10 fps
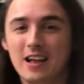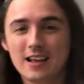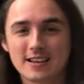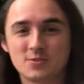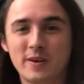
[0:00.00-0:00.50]

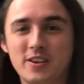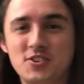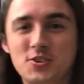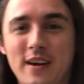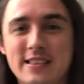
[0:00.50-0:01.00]
Because what I'll
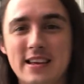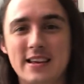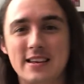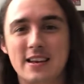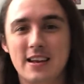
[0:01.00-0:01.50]
do right
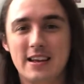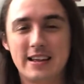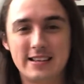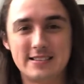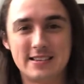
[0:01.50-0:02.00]
then
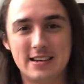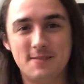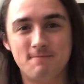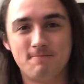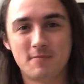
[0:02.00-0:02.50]
is
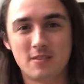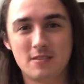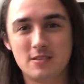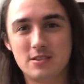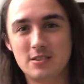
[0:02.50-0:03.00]

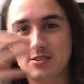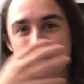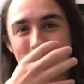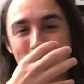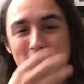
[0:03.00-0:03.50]

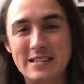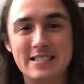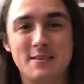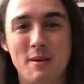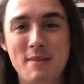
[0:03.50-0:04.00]
zoom
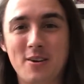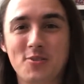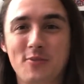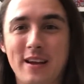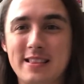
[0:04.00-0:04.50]
into my mouth
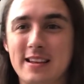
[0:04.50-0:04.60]
right then